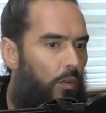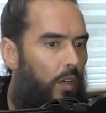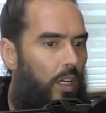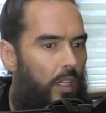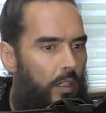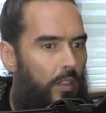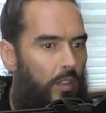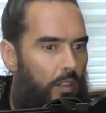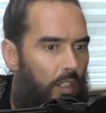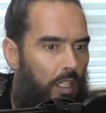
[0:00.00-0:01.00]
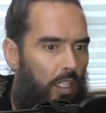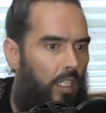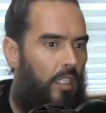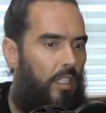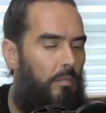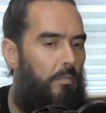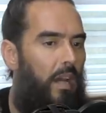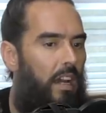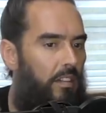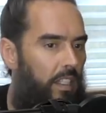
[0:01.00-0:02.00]
the
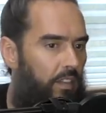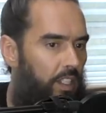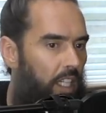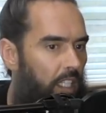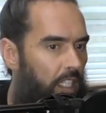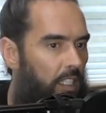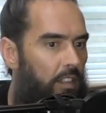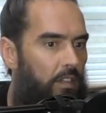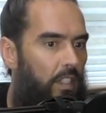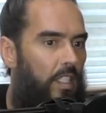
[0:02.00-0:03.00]
comparative study of